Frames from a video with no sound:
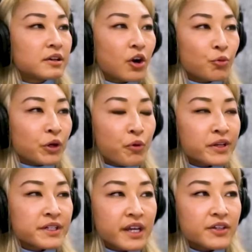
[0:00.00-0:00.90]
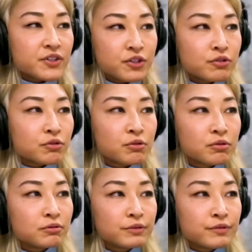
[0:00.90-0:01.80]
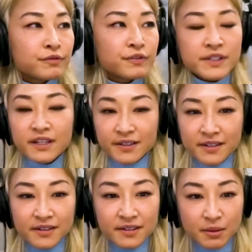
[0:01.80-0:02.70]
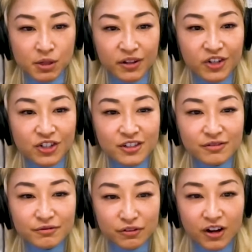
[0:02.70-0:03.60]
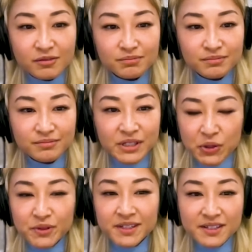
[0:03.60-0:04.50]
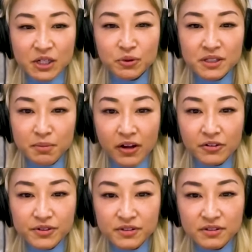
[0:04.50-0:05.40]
are we going to get to physics simulation from sequence to sequence models?